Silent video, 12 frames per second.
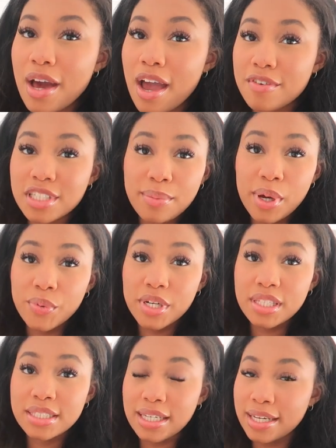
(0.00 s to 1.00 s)
Every time I wear
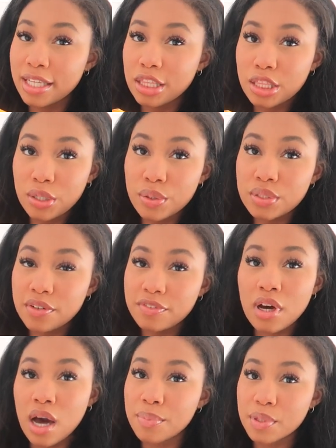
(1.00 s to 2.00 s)
this, I get loads of
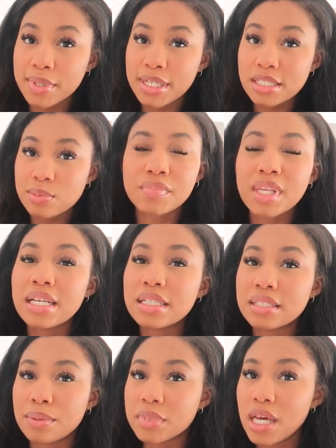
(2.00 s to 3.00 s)
compliments.
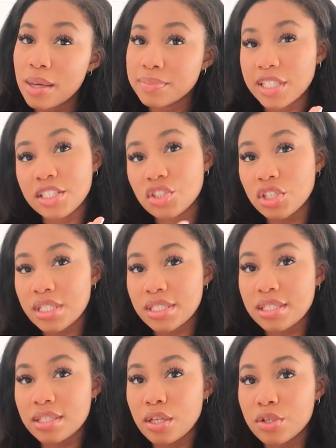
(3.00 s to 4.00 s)
Sometimes it's just
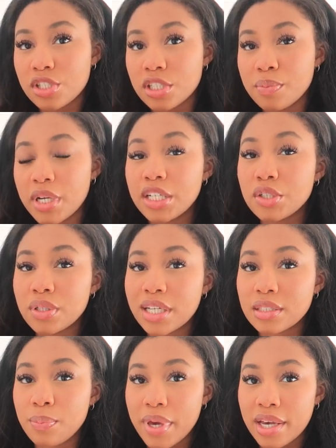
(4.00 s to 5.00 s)
this lotion, but I do
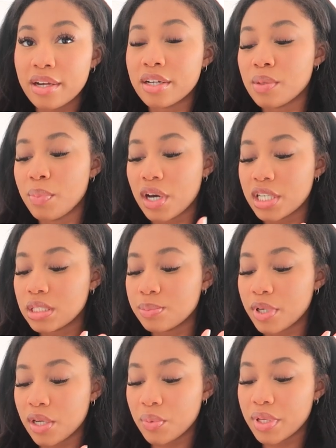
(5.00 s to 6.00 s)
like to pair the body
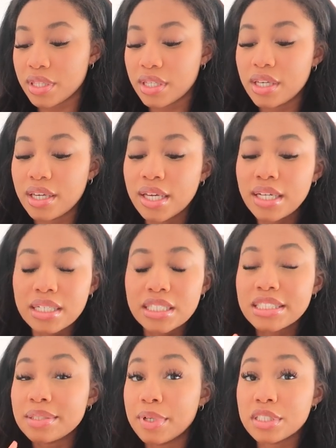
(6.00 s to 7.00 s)
spray with it.
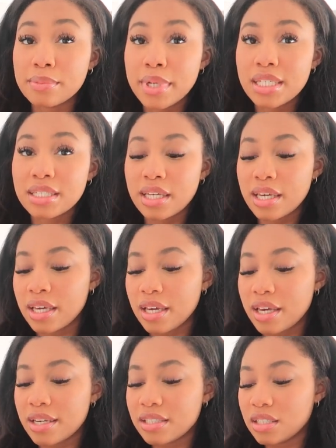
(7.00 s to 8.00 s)
It smells amazing.
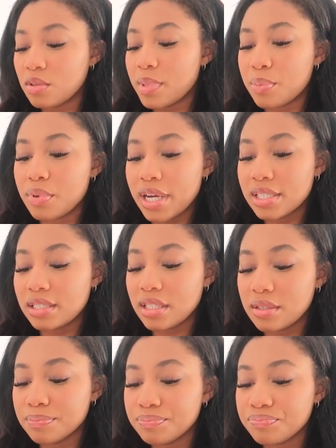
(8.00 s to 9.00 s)
It is a little bit
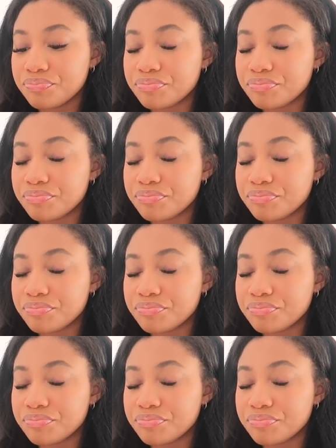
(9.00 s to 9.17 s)
pricey.